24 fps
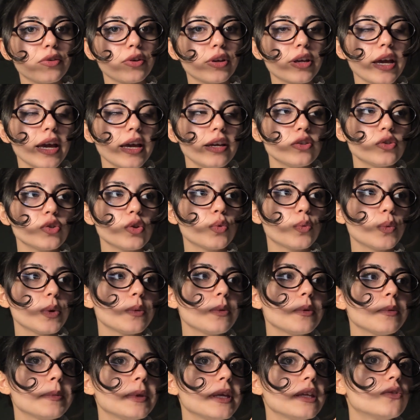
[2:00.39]
Okay, so we
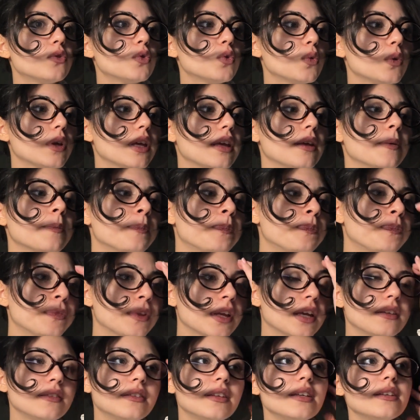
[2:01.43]
will be doing
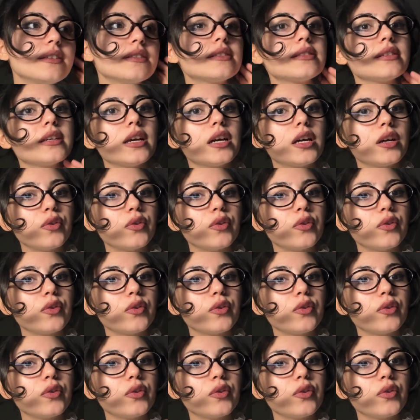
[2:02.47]
these